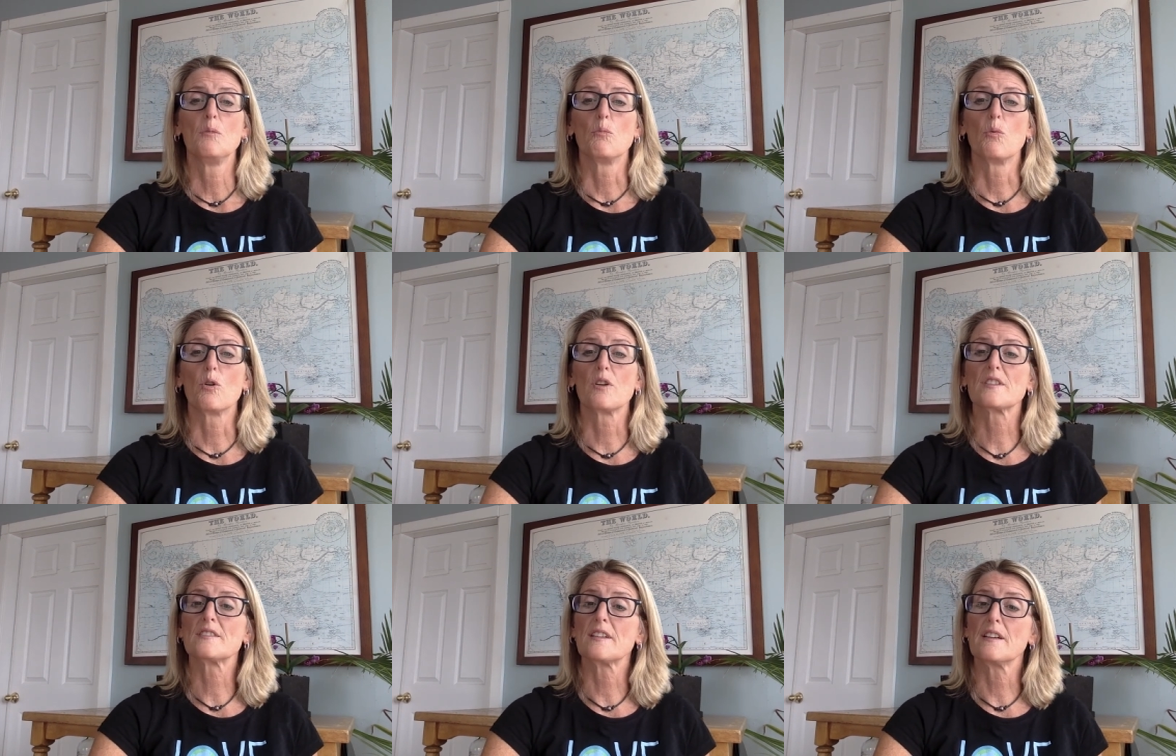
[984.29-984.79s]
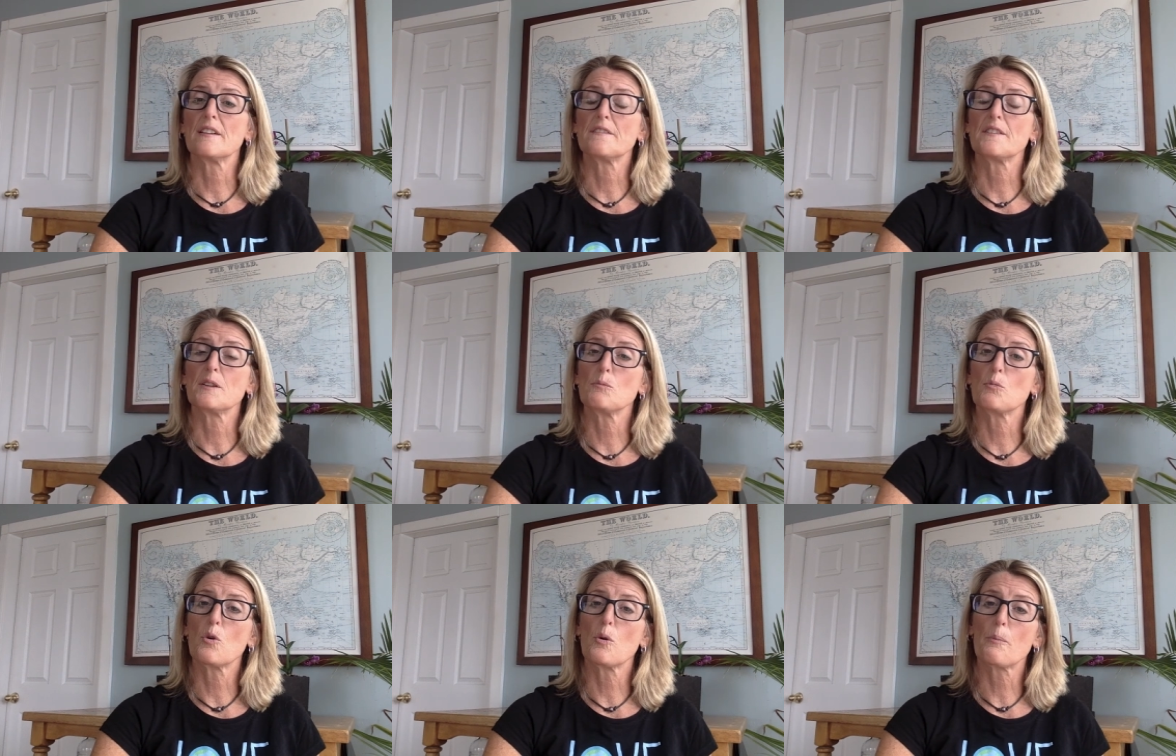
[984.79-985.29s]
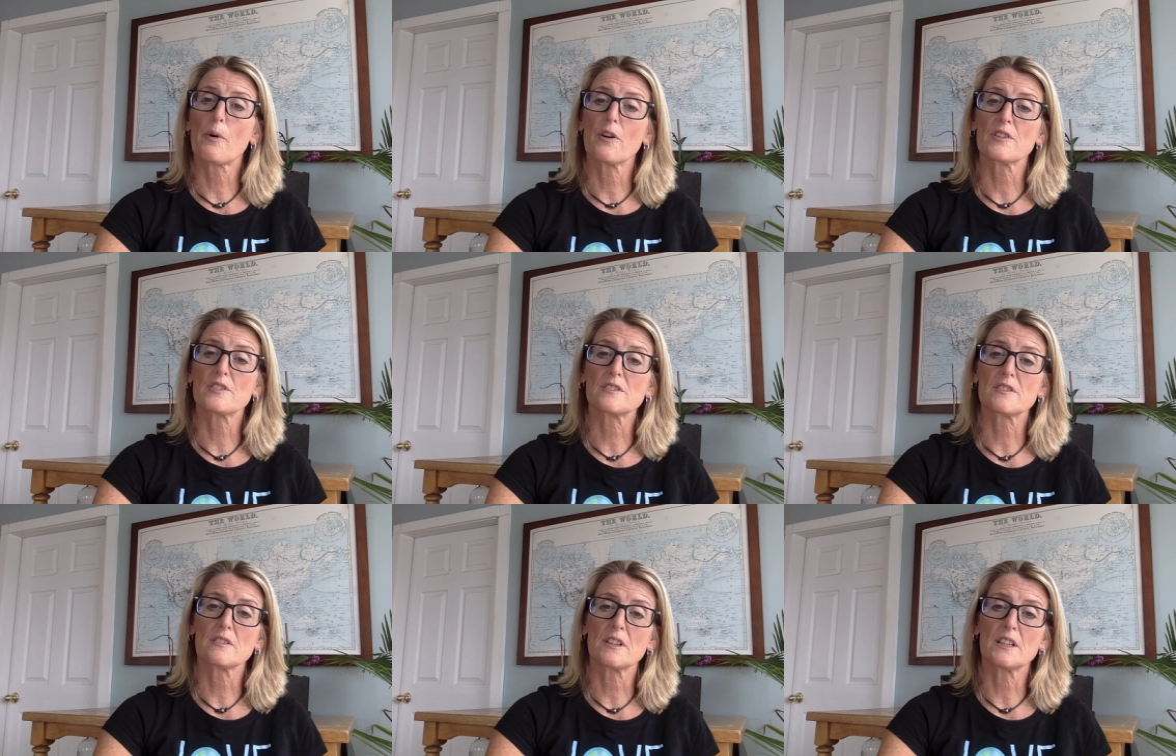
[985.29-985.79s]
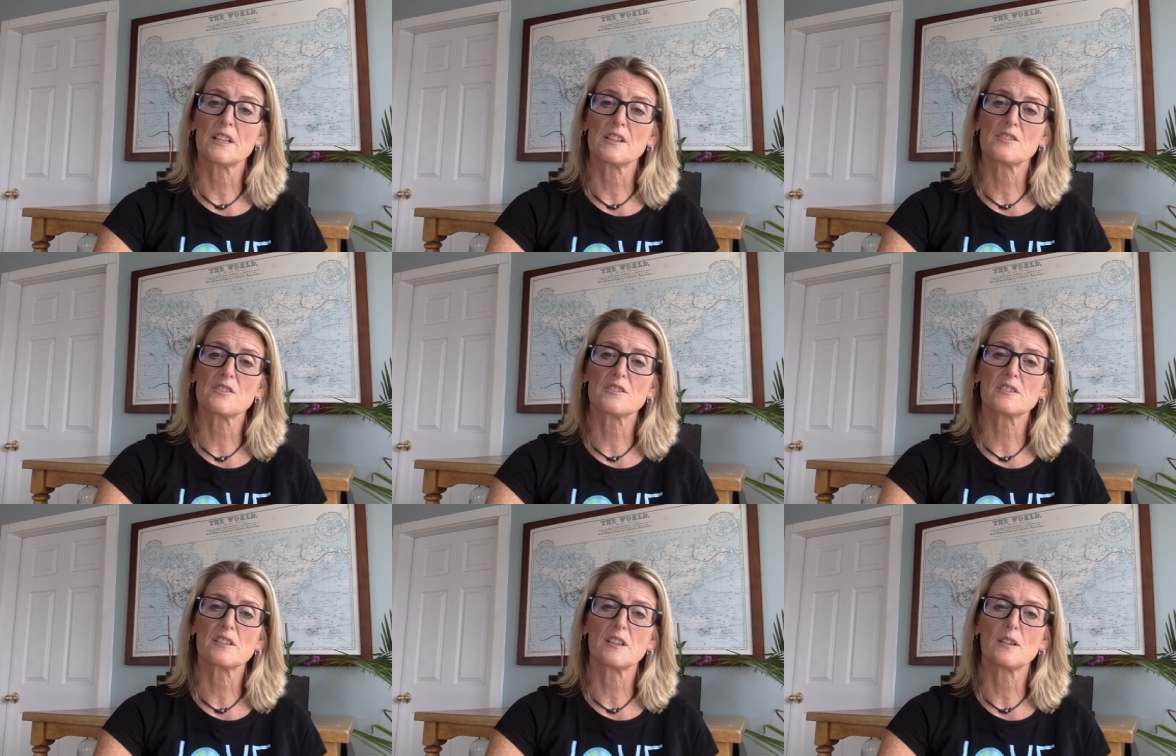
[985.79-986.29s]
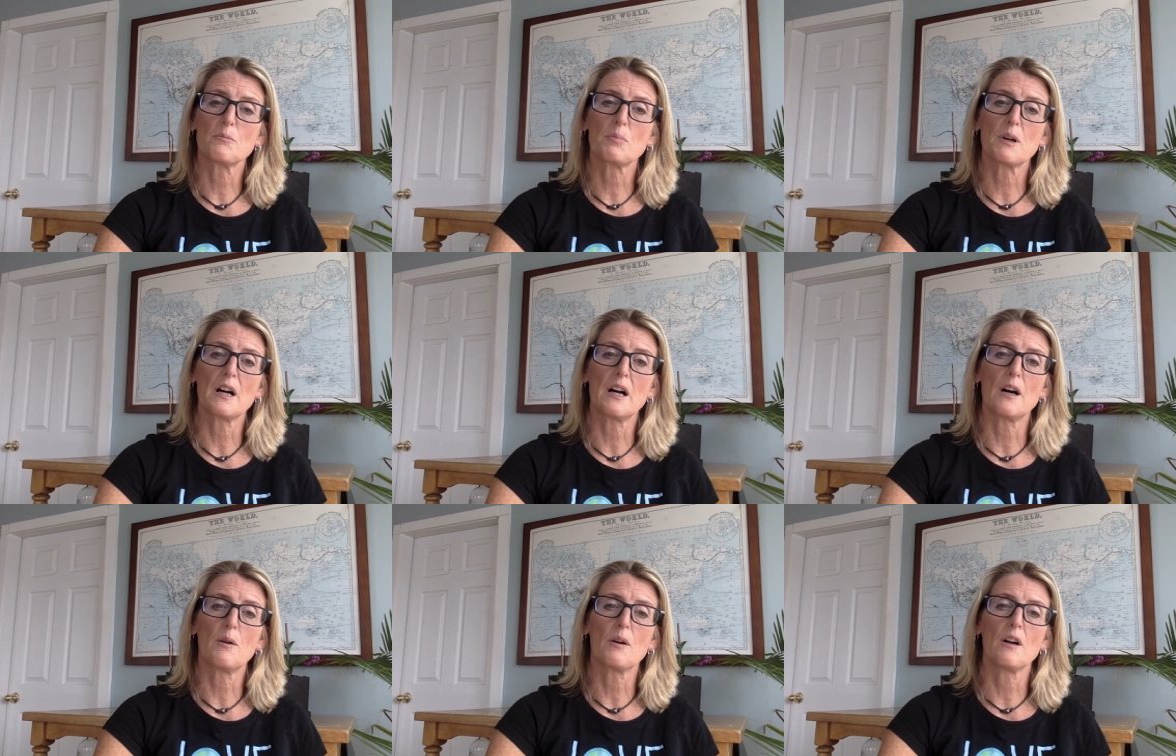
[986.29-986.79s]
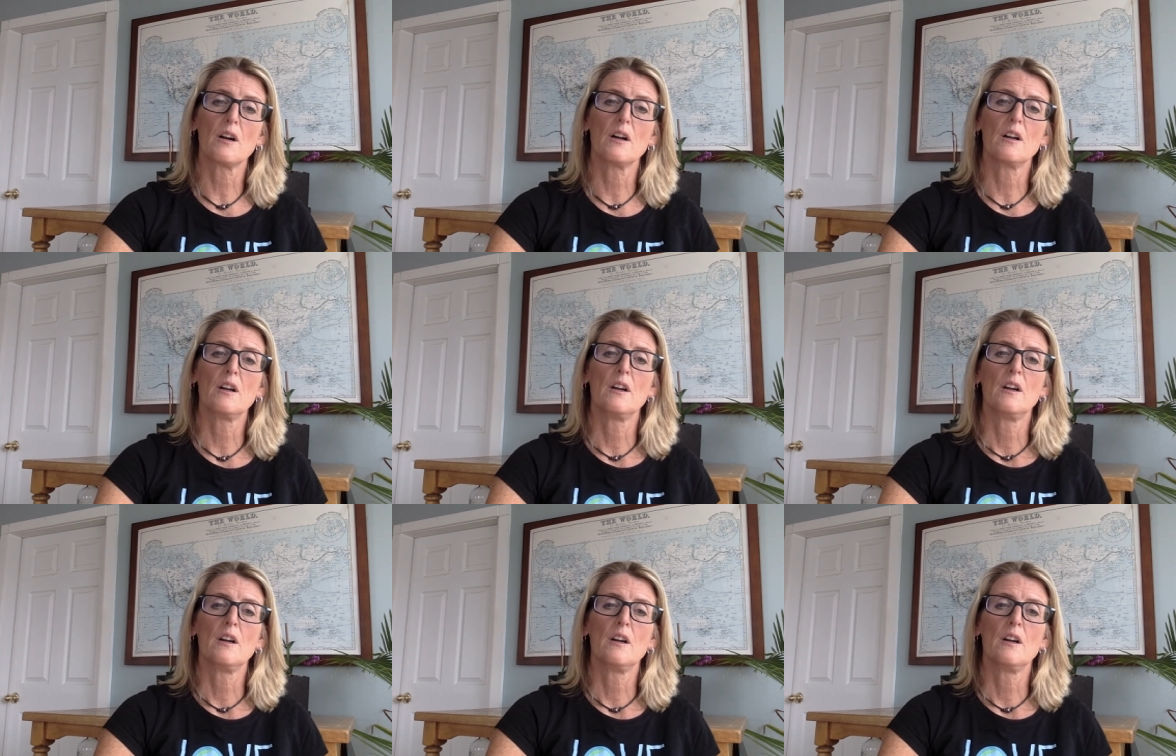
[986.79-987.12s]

more safety, more personal agency and power.